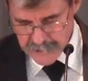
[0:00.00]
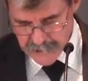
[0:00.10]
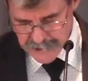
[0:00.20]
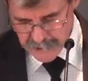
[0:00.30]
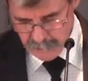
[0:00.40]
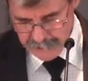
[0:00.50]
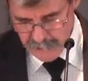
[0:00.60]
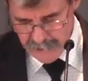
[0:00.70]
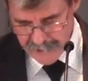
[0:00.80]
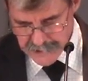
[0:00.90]
is someone who
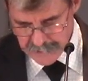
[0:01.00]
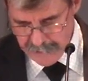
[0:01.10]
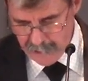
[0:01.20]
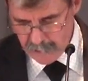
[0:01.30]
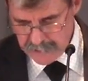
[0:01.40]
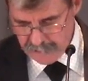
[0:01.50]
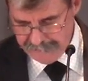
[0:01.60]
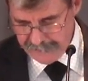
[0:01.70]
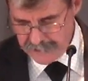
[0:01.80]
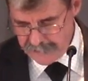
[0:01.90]
has the power to
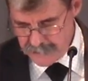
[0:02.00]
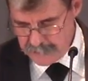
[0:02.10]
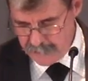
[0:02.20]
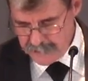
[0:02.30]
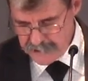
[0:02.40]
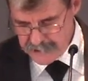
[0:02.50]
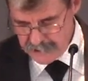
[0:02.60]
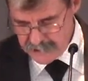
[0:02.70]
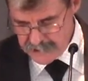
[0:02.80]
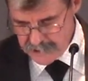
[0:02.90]
affect others' purchasing
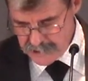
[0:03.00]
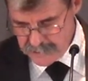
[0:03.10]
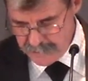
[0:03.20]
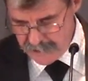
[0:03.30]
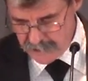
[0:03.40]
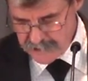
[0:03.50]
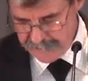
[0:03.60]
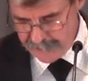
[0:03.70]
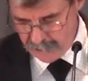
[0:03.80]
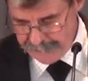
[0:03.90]
decisions because of
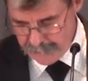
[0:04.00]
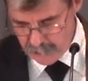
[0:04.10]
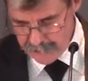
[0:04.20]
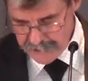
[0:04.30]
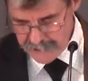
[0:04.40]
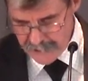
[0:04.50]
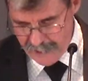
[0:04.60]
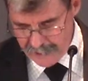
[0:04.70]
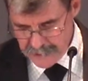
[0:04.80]
their authority, knowledge,